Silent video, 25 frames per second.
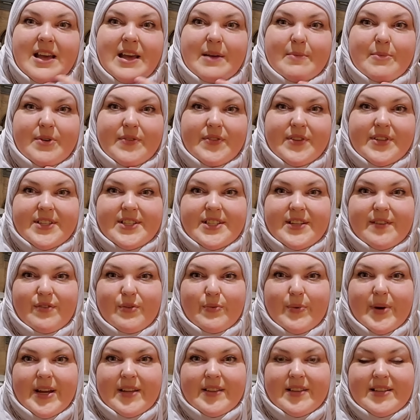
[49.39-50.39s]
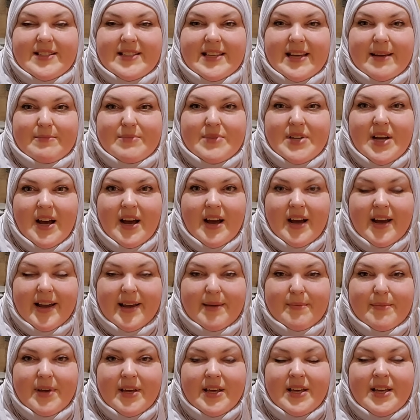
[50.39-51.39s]
and put this stuff away at the same
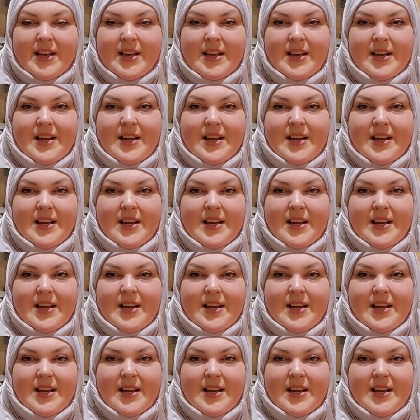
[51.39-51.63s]
time.